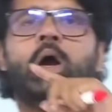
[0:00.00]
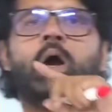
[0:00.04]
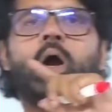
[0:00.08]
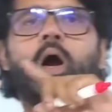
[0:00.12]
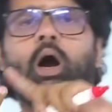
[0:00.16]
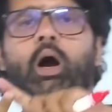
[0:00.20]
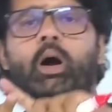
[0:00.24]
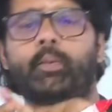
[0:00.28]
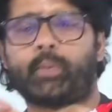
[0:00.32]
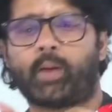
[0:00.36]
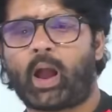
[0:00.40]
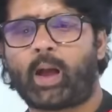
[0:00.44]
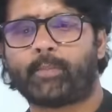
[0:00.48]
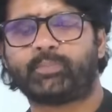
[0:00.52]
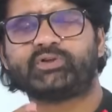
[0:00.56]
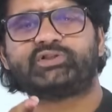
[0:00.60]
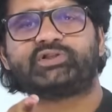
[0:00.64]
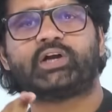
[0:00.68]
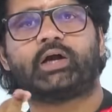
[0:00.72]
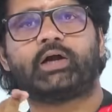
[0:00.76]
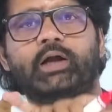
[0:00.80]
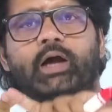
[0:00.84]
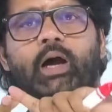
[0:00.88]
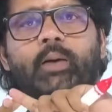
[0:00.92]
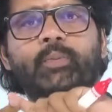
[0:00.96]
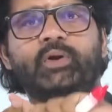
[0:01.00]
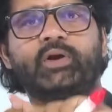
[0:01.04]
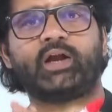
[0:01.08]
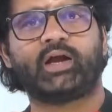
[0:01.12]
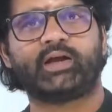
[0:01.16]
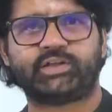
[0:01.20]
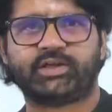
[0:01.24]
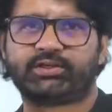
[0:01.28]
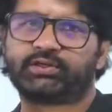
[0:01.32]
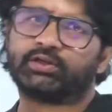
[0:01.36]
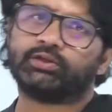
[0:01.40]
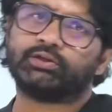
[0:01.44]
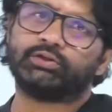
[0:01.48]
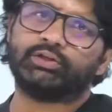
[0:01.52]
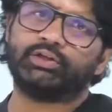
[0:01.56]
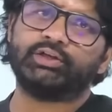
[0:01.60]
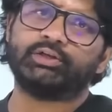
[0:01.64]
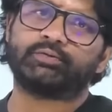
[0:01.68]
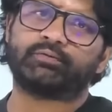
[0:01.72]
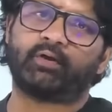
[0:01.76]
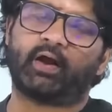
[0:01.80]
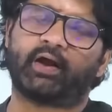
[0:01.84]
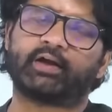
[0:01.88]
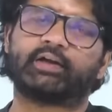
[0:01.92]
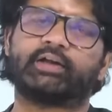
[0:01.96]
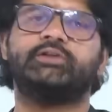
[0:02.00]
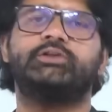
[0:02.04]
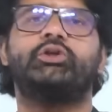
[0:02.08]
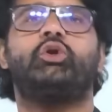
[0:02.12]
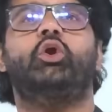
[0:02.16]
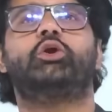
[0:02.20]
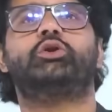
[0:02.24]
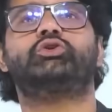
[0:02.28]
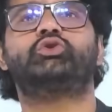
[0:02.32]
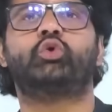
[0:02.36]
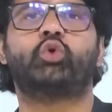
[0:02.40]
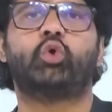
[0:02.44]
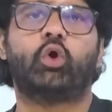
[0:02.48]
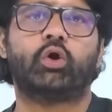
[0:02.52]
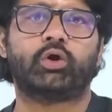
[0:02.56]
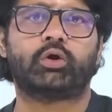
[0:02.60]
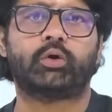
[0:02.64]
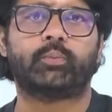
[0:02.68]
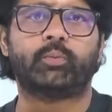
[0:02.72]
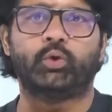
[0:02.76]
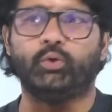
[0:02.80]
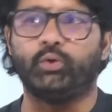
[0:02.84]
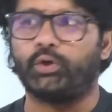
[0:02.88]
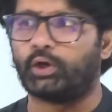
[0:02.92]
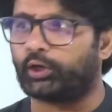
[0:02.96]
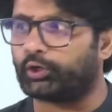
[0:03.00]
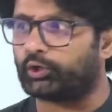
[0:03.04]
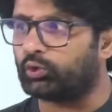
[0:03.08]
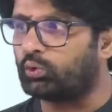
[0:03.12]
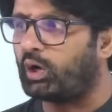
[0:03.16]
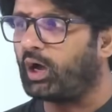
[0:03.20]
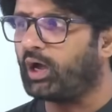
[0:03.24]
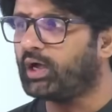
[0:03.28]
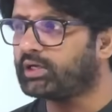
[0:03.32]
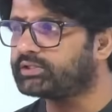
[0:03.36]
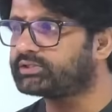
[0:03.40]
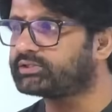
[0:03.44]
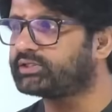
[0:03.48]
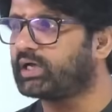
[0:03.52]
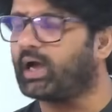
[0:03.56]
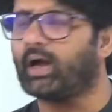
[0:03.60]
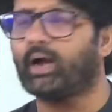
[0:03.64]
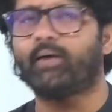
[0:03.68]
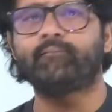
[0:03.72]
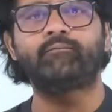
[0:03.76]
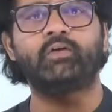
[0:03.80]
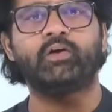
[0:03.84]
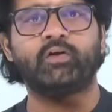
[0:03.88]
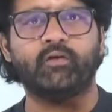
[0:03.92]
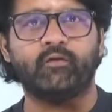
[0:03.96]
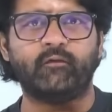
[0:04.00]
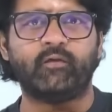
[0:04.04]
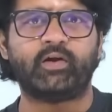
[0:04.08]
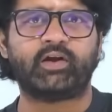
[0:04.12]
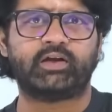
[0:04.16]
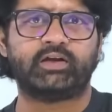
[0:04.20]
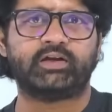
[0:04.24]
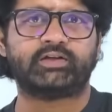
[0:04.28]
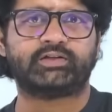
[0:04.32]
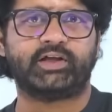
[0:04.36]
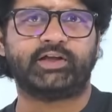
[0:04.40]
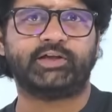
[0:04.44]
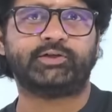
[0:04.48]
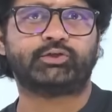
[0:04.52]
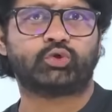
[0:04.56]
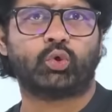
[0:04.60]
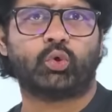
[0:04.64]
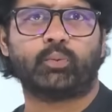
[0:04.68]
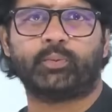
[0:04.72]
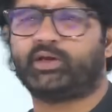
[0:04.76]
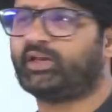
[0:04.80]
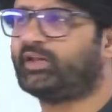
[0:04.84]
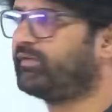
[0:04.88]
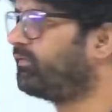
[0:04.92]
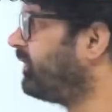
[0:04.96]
haphazard urbanization, these factors are also contributing to Assam witnessing so many